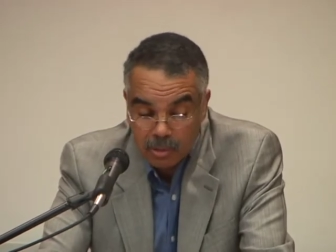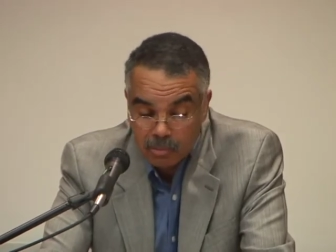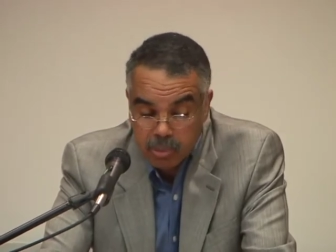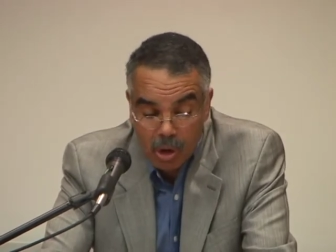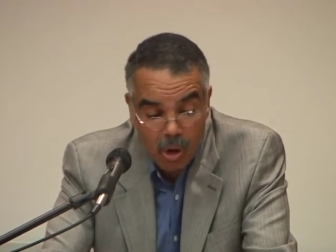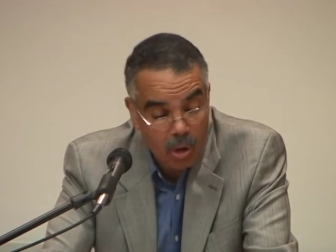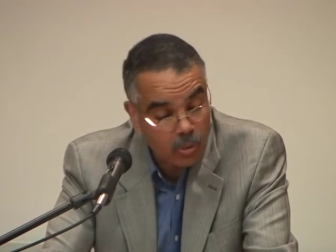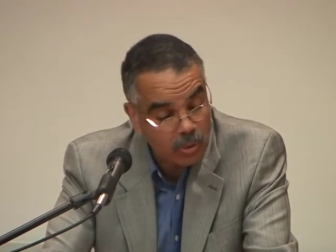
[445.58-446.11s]

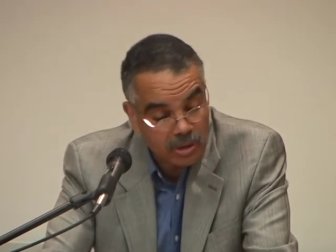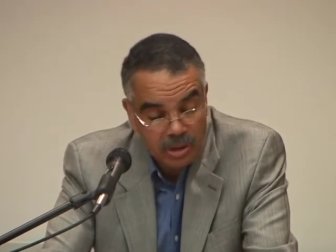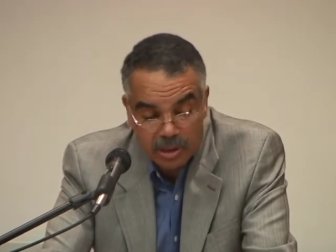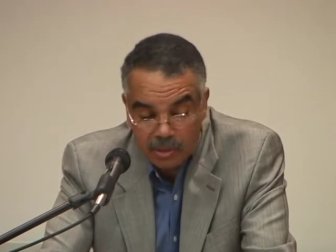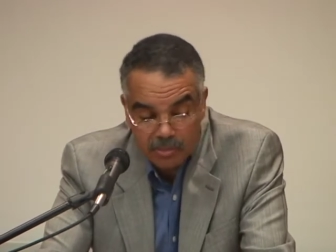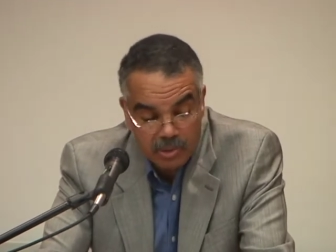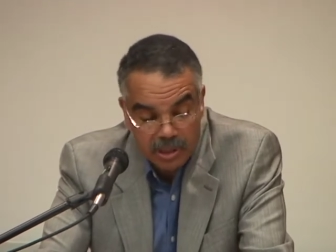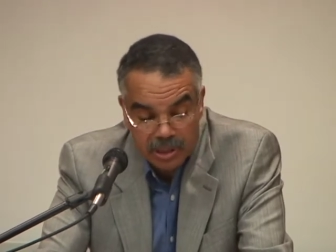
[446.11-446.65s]
Paul was
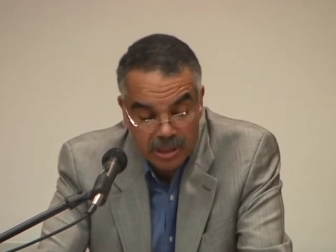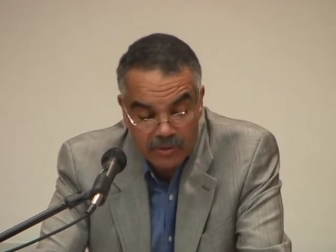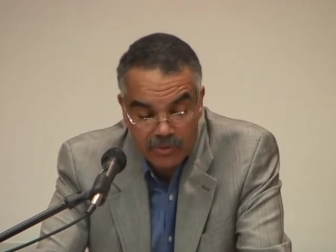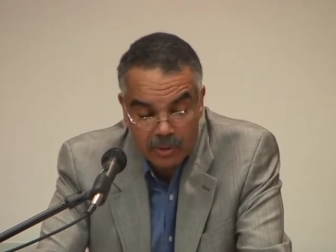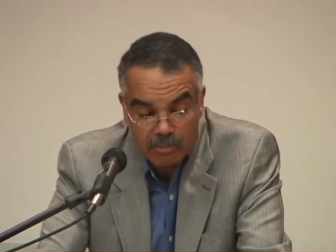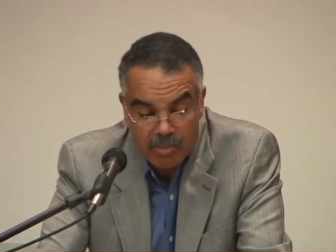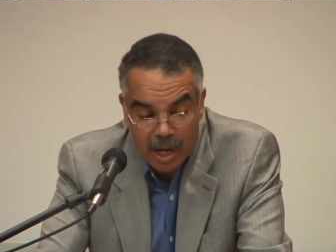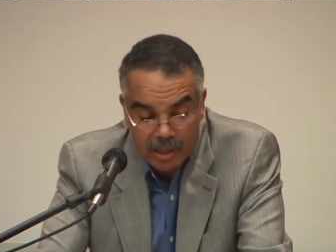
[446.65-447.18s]
simply
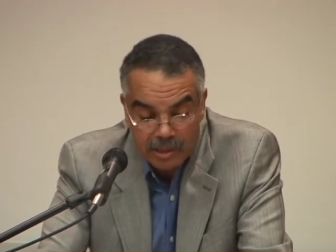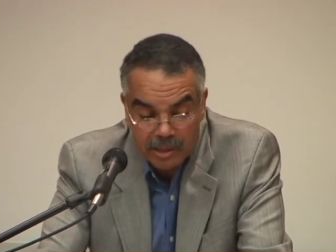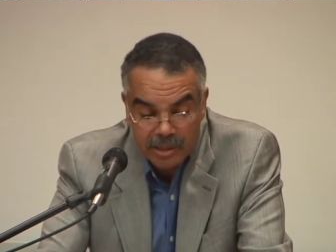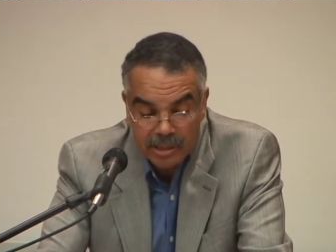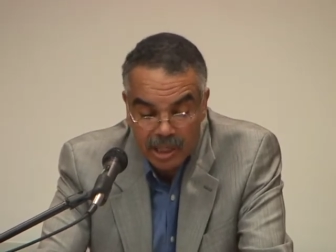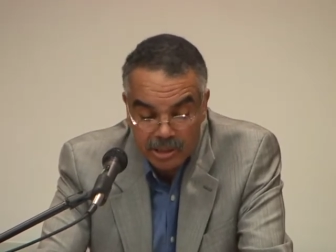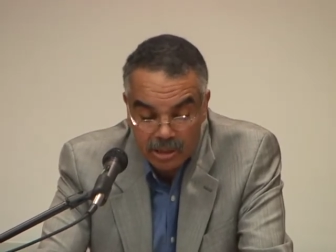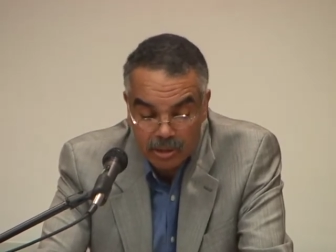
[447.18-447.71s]
giving bodily
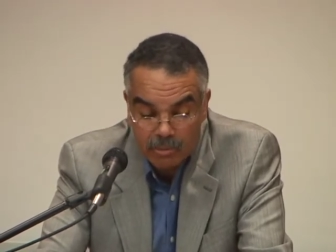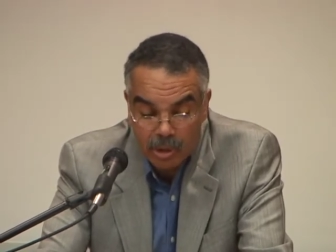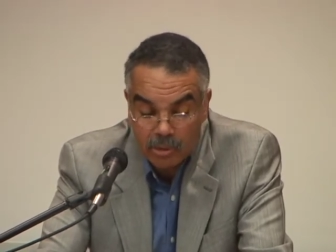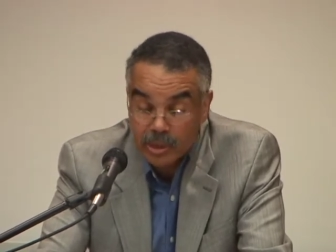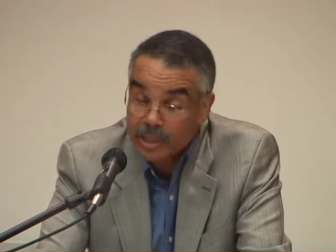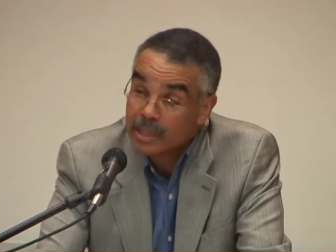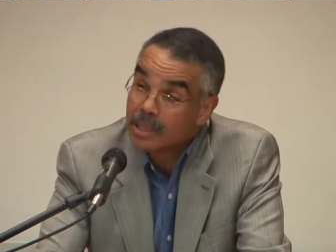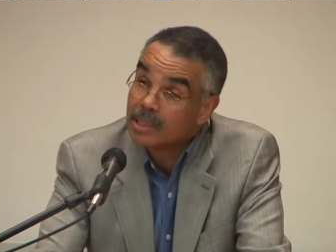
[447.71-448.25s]

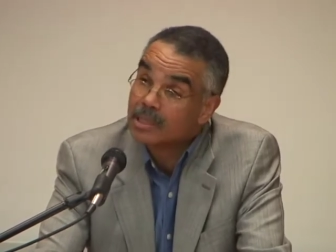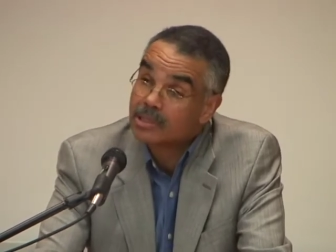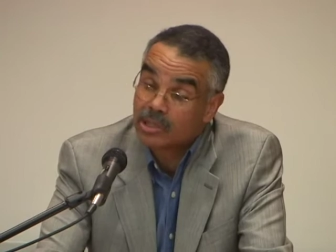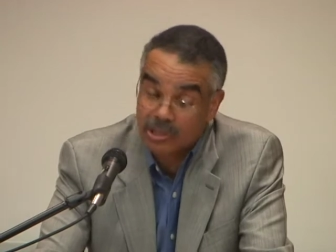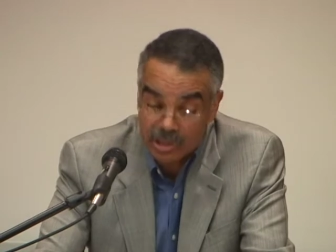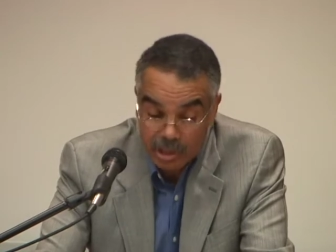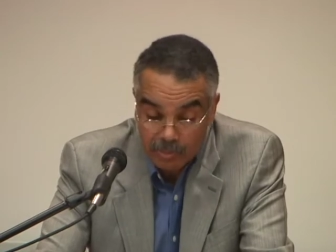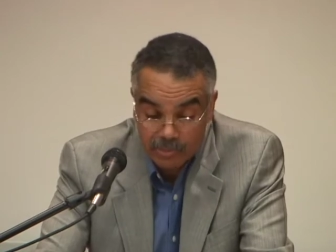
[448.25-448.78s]
testimony to
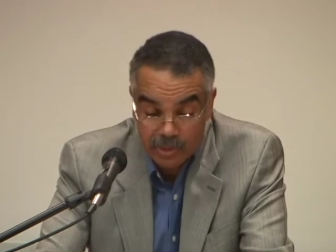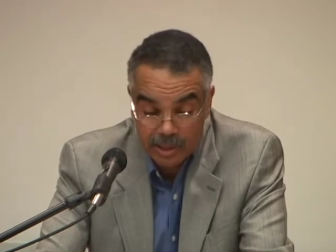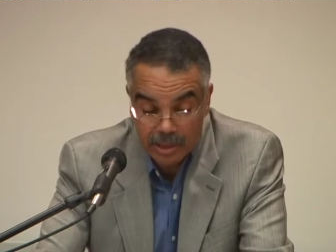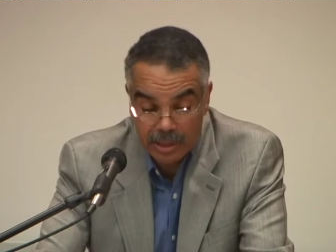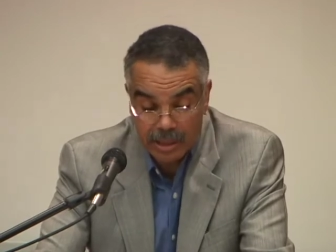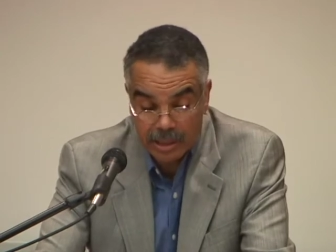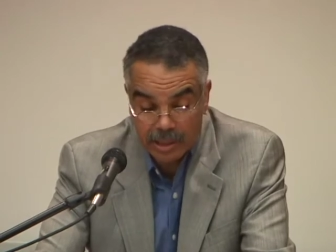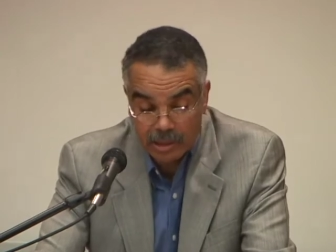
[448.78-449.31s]
something
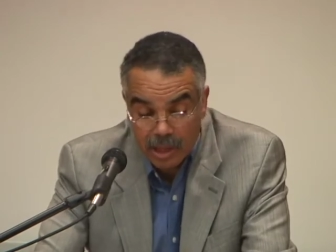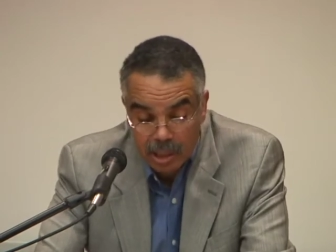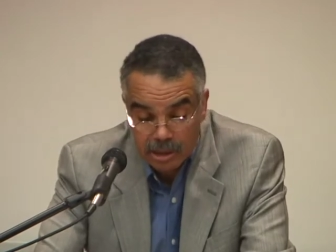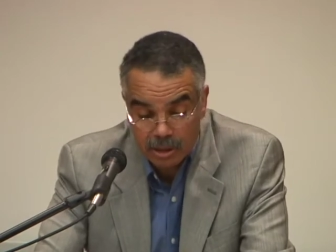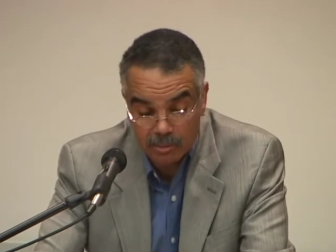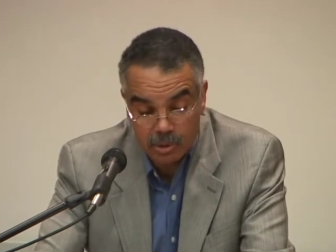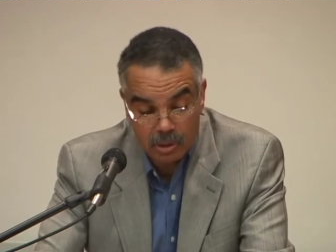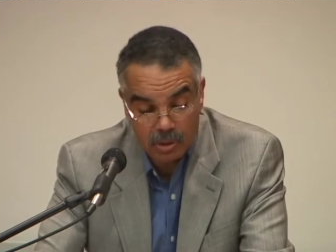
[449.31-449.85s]

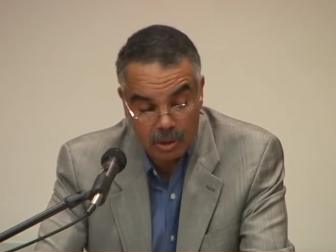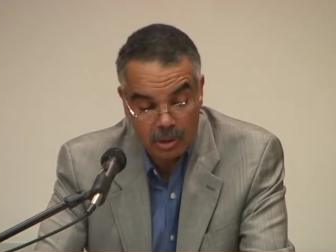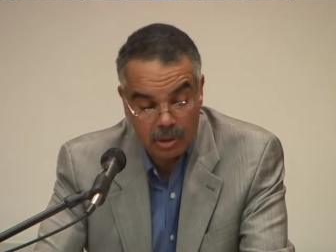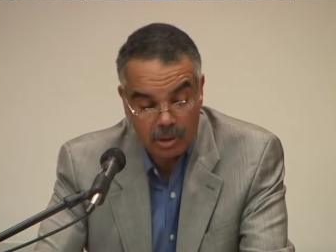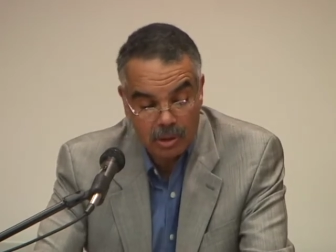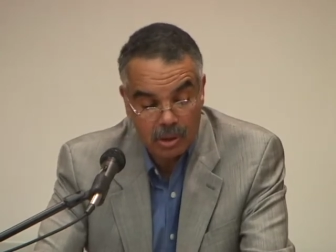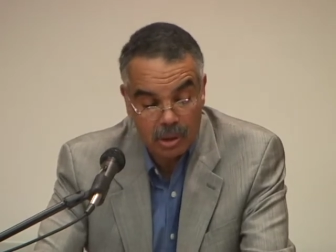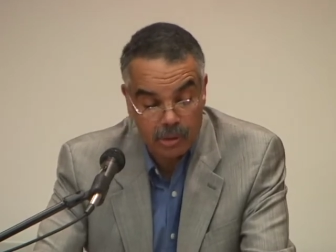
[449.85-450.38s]
ineluctable,
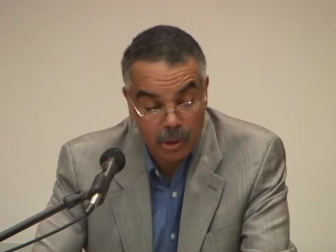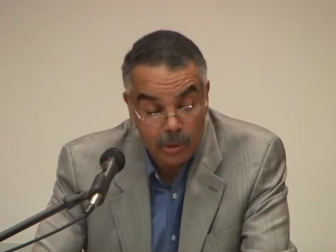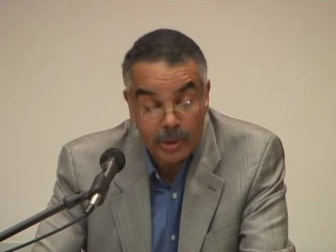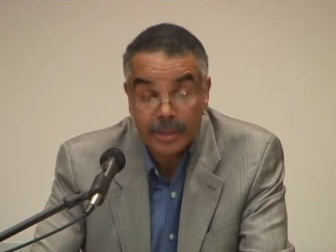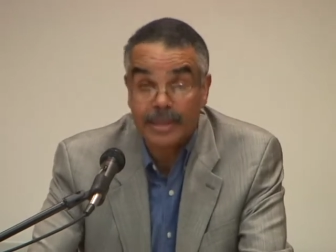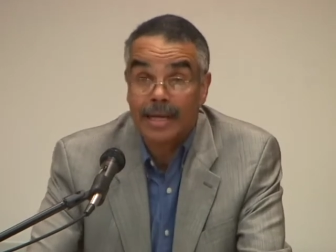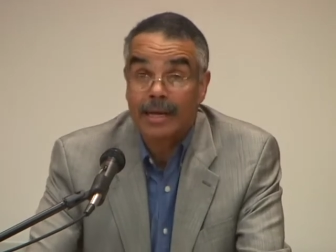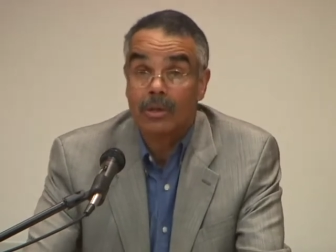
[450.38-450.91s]
although
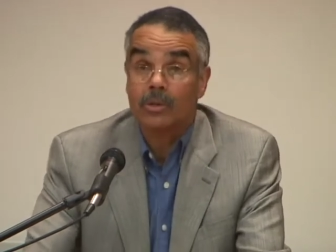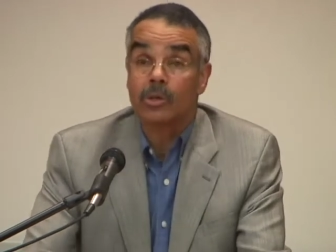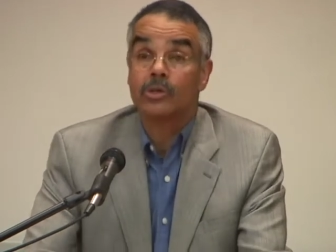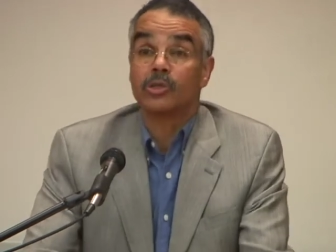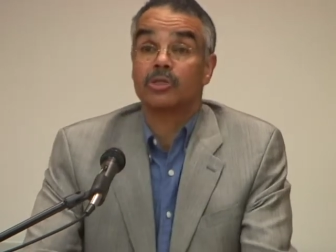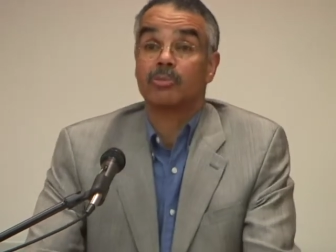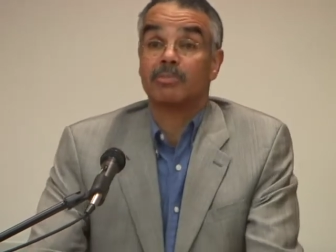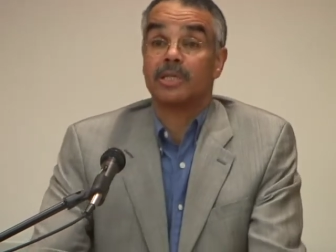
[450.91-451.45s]
it now
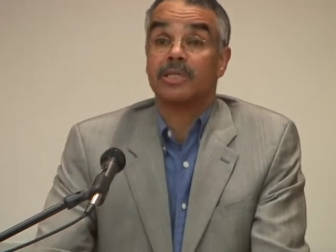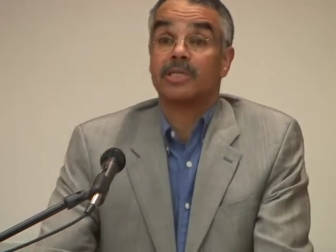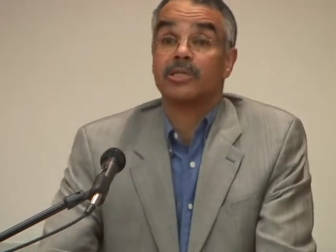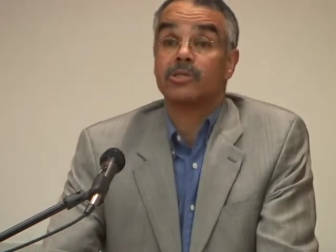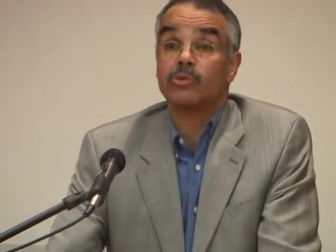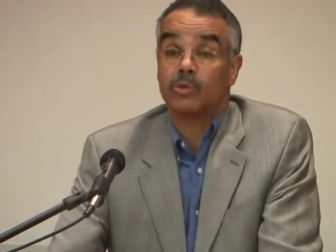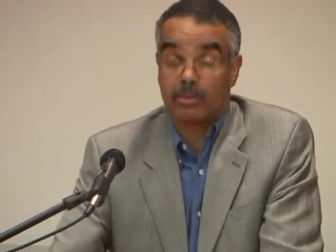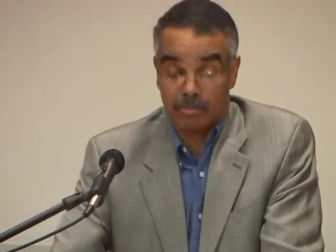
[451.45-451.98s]
hurts me
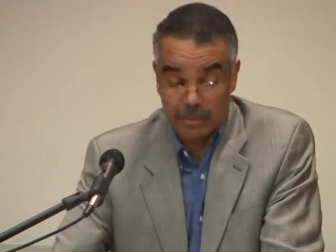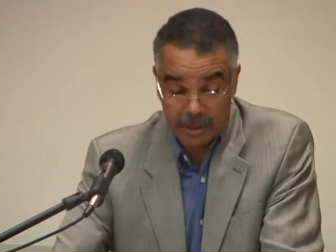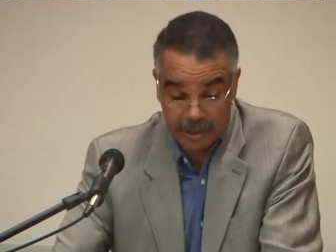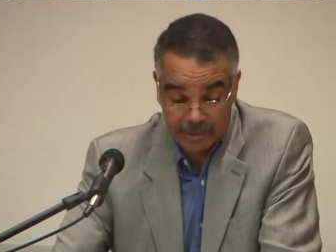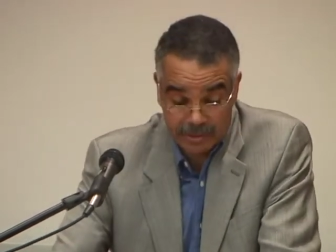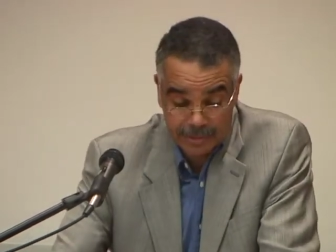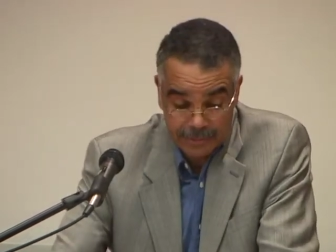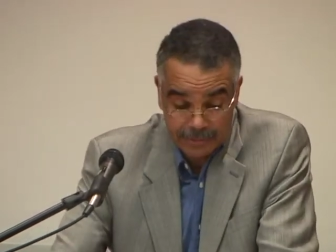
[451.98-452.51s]
to admit
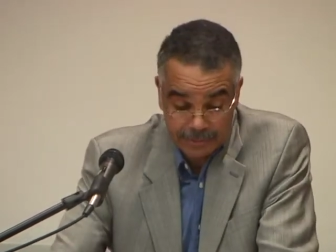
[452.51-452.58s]
it.